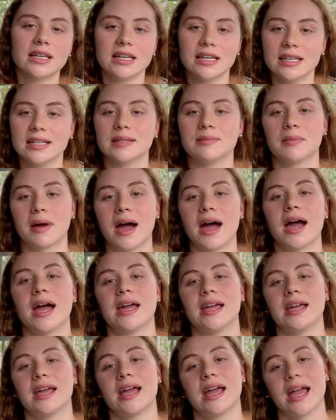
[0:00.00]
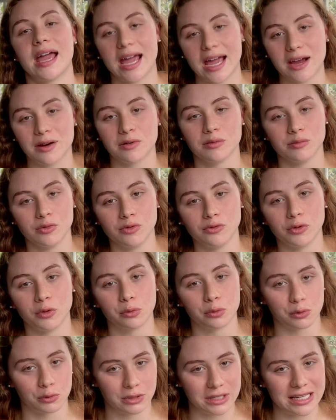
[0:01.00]
is my hair removal
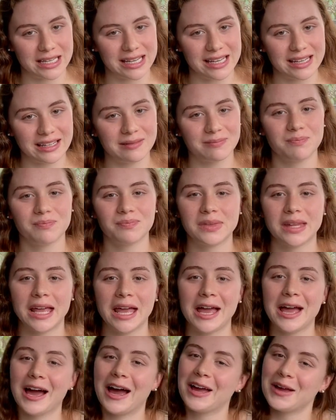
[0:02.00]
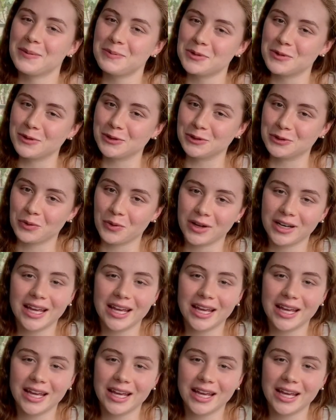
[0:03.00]
routine. I hope you enjoyed